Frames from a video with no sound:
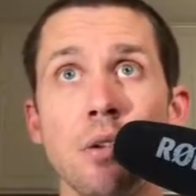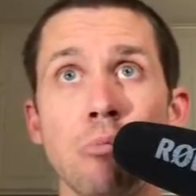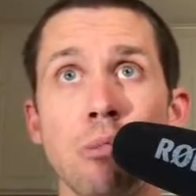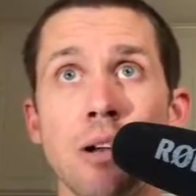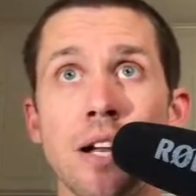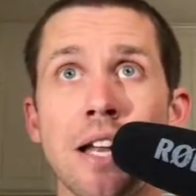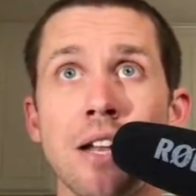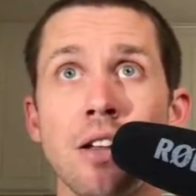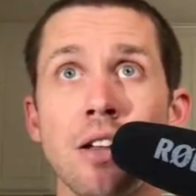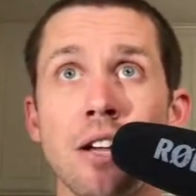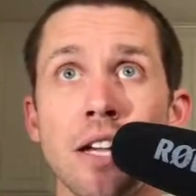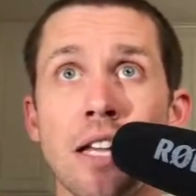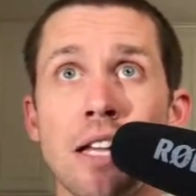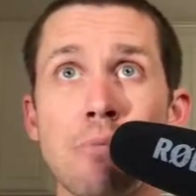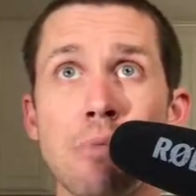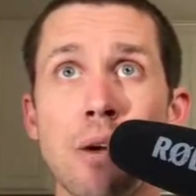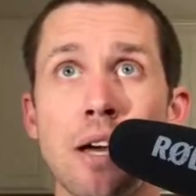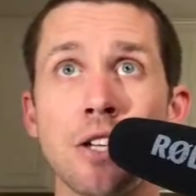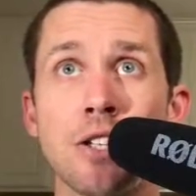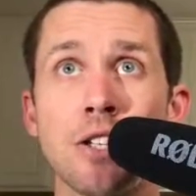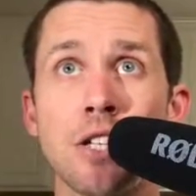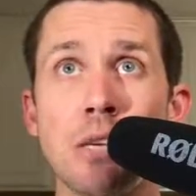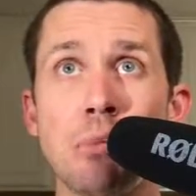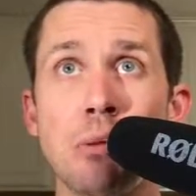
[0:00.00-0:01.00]
But I look at
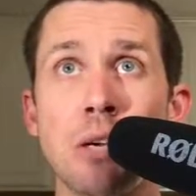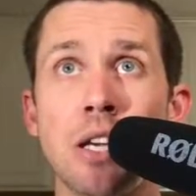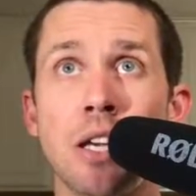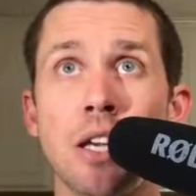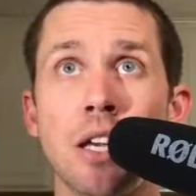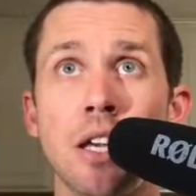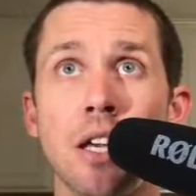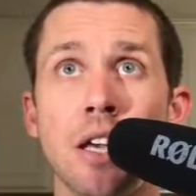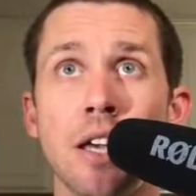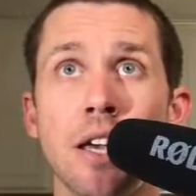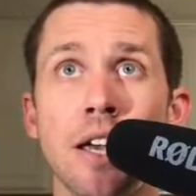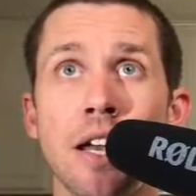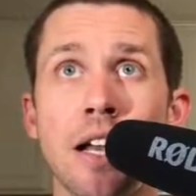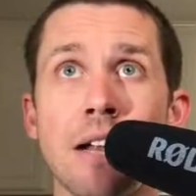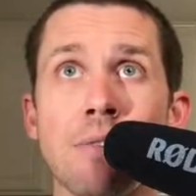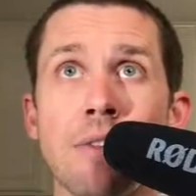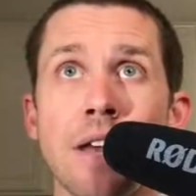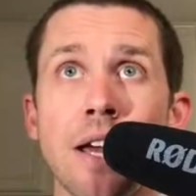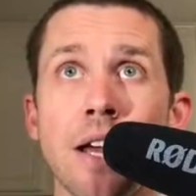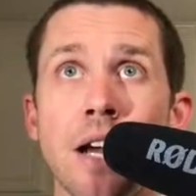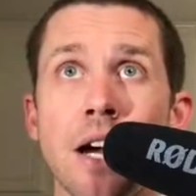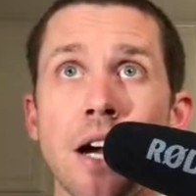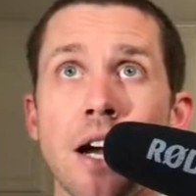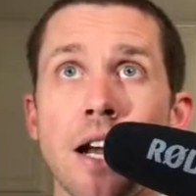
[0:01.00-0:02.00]
my GBE and I'm
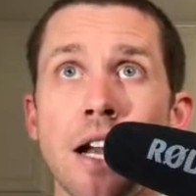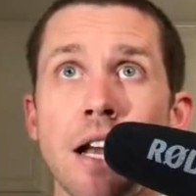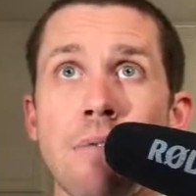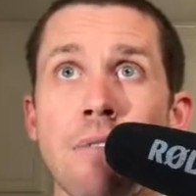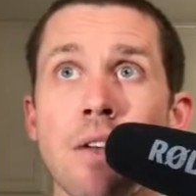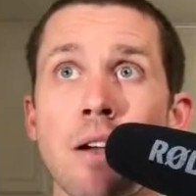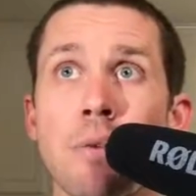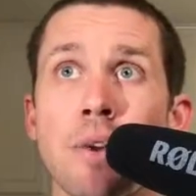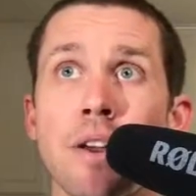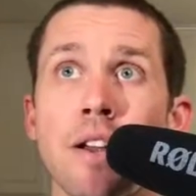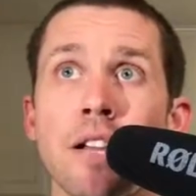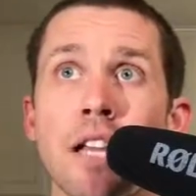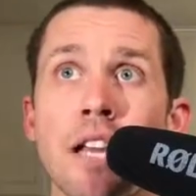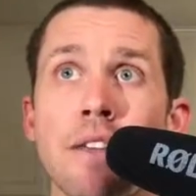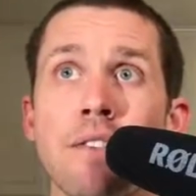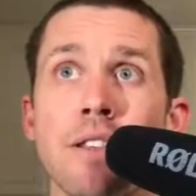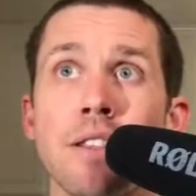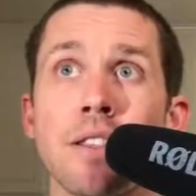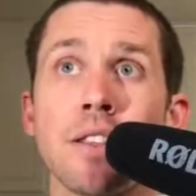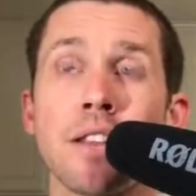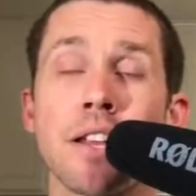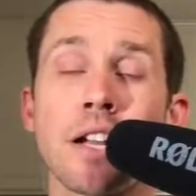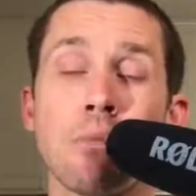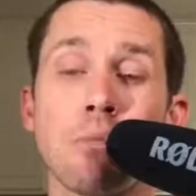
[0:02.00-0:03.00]
like, all right, I'm going to reclaim a
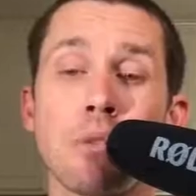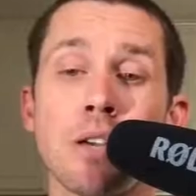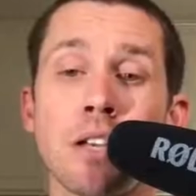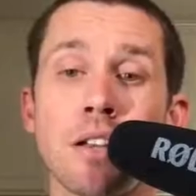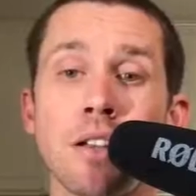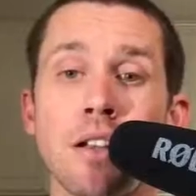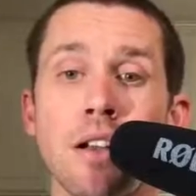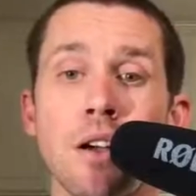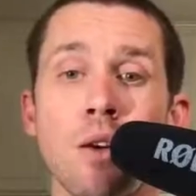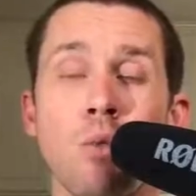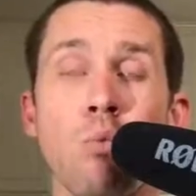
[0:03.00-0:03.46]
little bit.